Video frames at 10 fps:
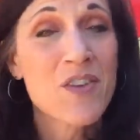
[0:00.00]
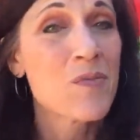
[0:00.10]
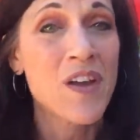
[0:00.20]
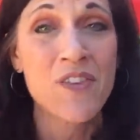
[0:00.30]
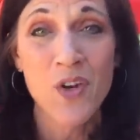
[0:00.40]
you,
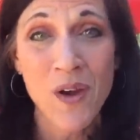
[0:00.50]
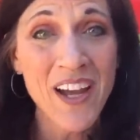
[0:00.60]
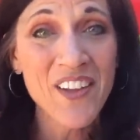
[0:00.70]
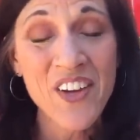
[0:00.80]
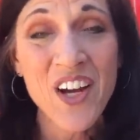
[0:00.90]
if you're a
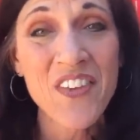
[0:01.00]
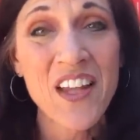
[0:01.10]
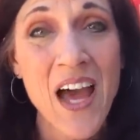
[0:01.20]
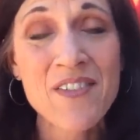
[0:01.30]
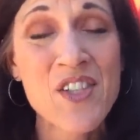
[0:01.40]
regular here on the
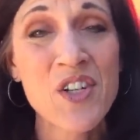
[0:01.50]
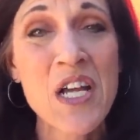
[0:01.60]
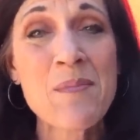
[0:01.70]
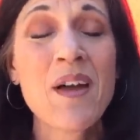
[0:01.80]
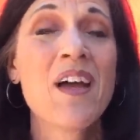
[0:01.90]
live
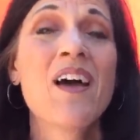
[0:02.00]
stream,